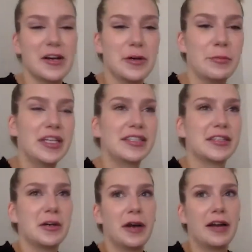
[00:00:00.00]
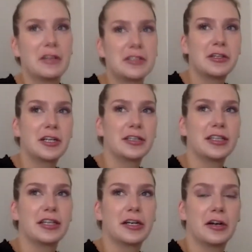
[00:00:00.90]
um, so I've also heard
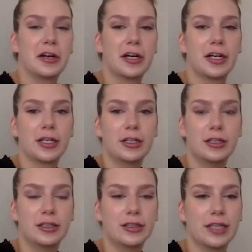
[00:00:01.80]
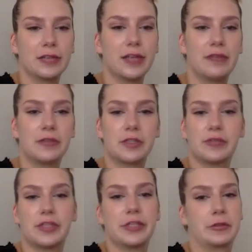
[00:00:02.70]
that there are like levels
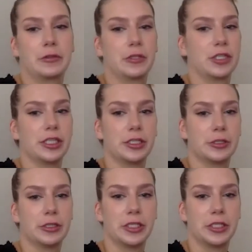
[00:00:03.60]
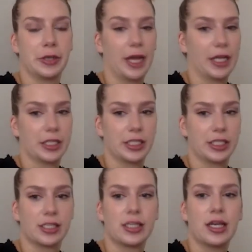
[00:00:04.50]
of difficulty to the
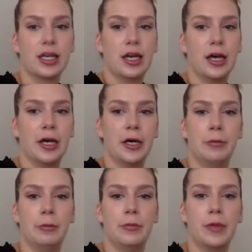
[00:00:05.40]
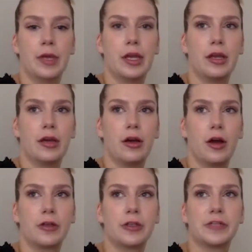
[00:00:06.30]
geocaches. Mm-hmm. Um,
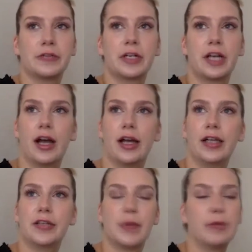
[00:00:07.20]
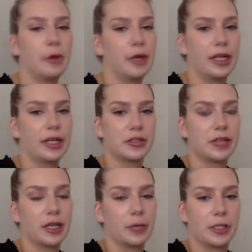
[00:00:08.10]
are there different kinds? Maybe you already answered
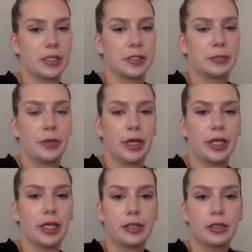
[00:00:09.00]
that question, but